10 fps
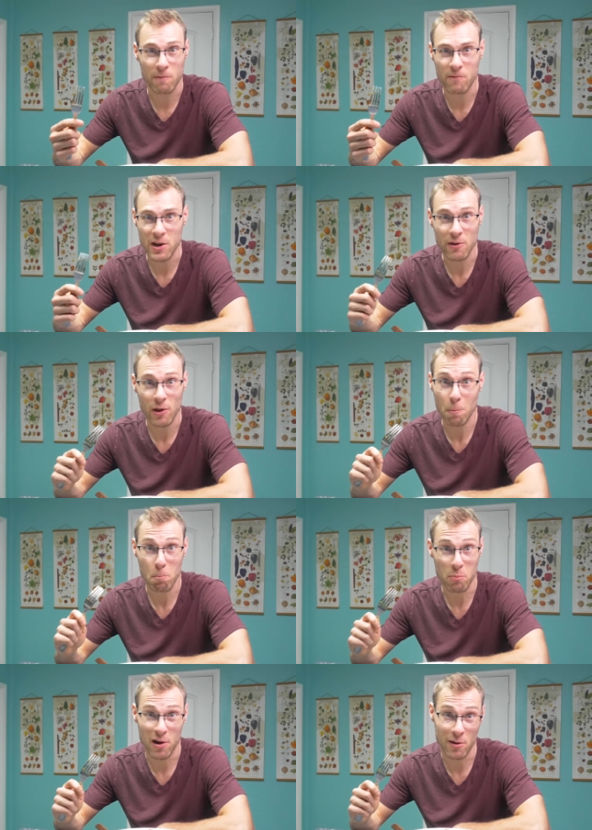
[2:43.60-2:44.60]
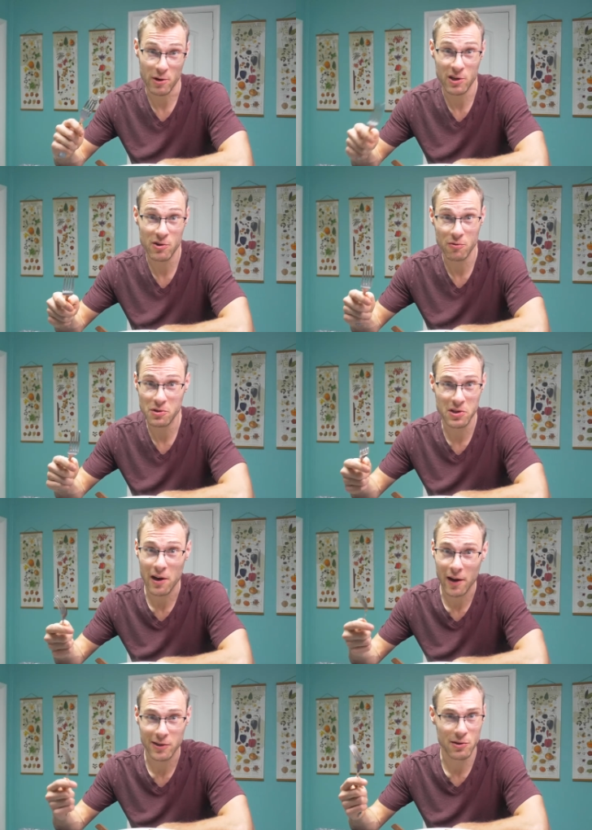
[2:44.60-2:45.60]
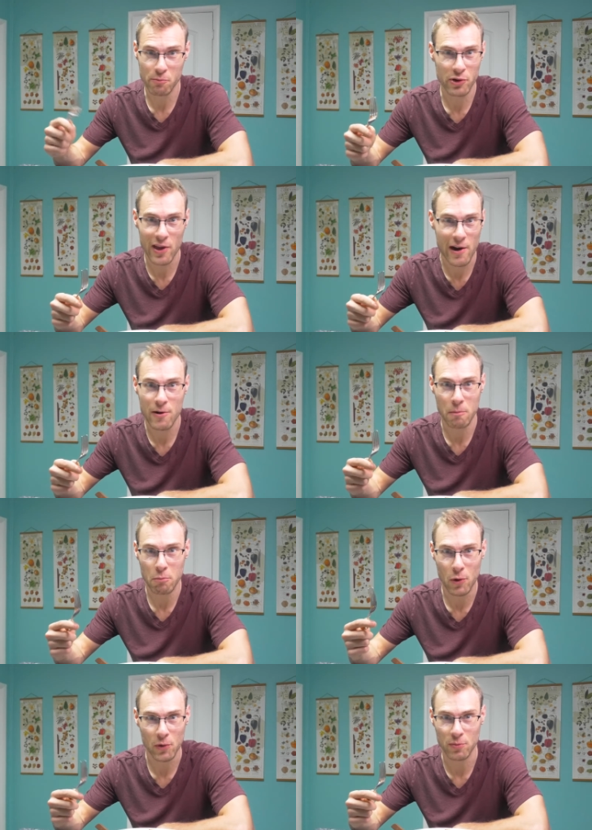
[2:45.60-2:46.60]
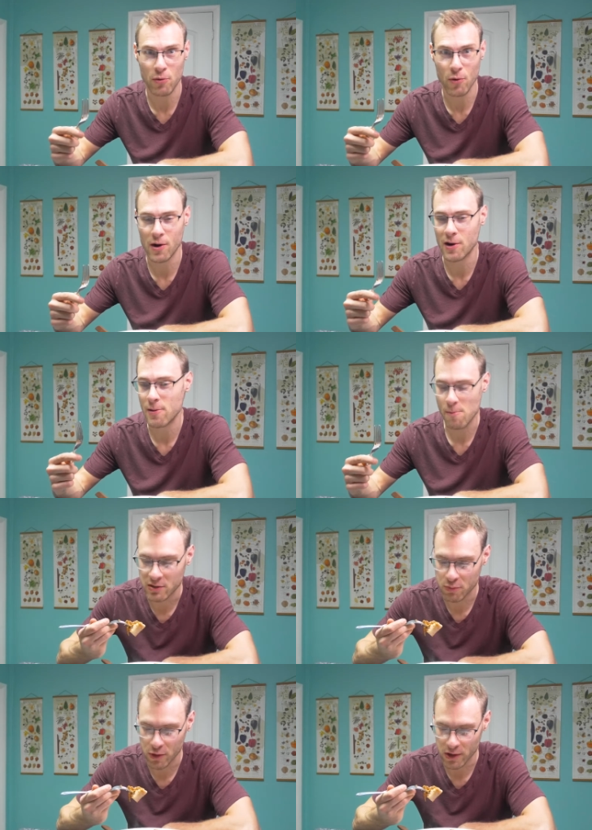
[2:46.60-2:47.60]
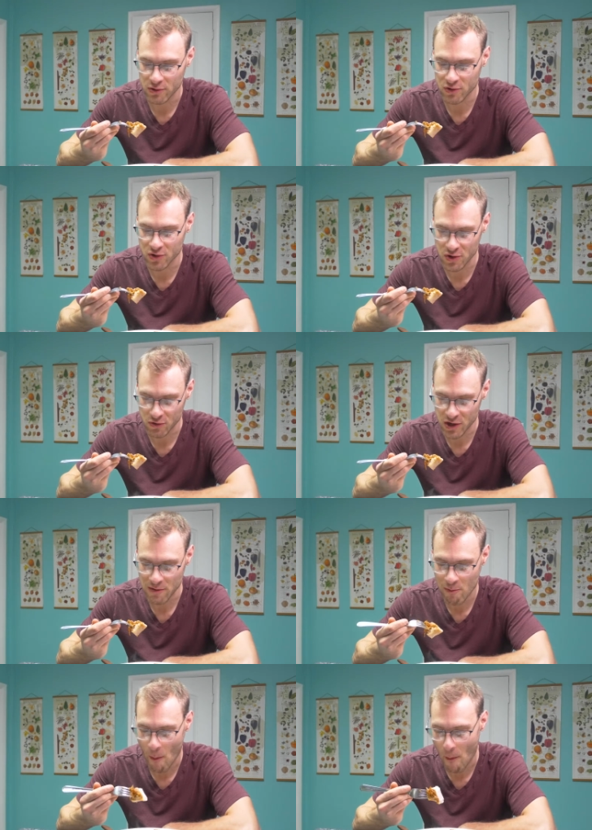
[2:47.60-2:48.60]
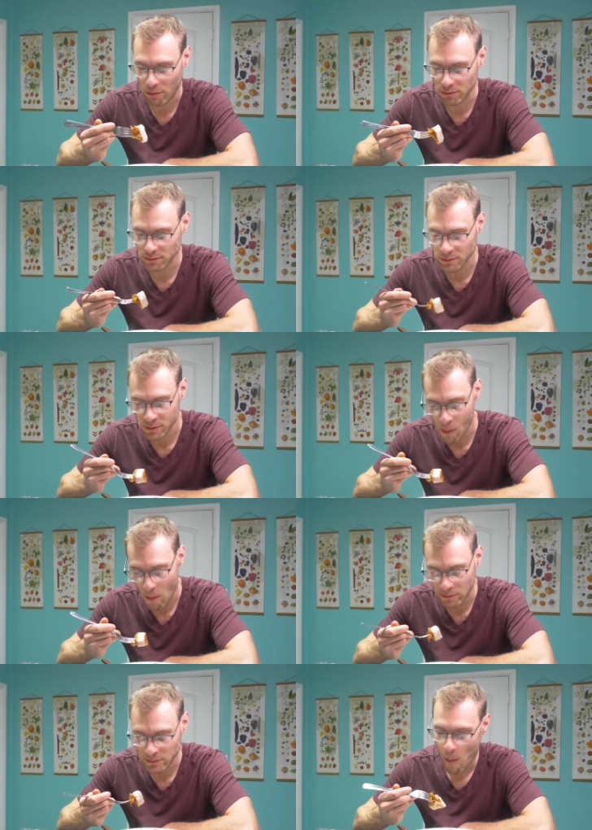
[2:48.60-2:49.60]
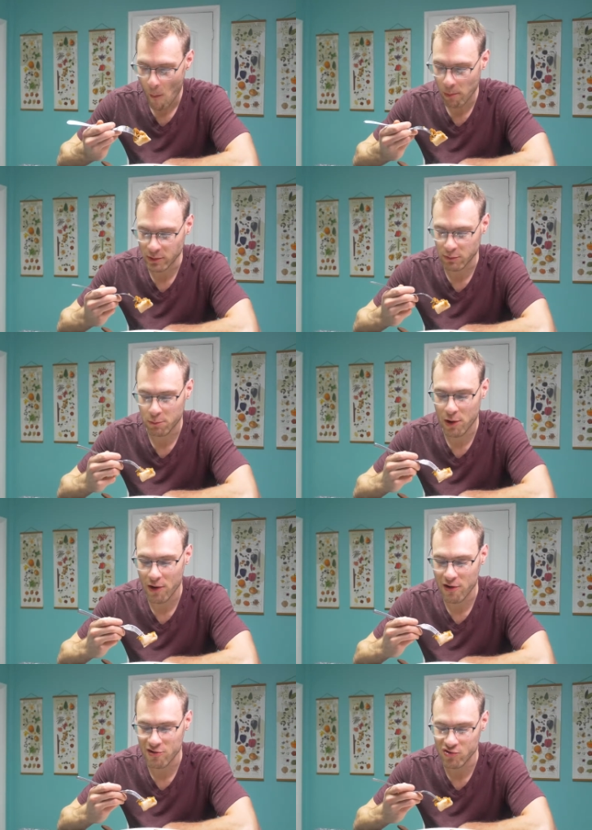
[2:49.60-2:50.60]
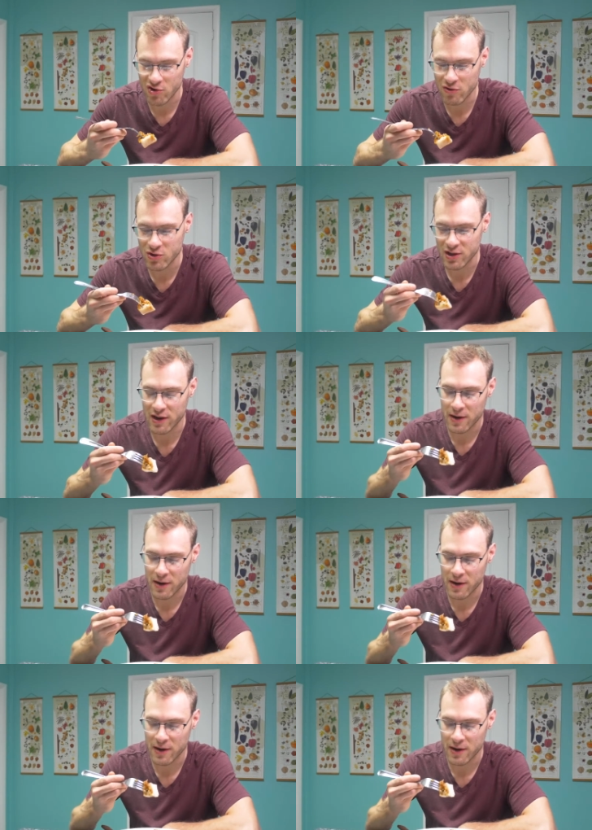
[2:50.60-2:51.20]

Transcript: vanilla barbecue sauce and put that on pulled pork. This pork is juicy. I'm gonna bark a juicy.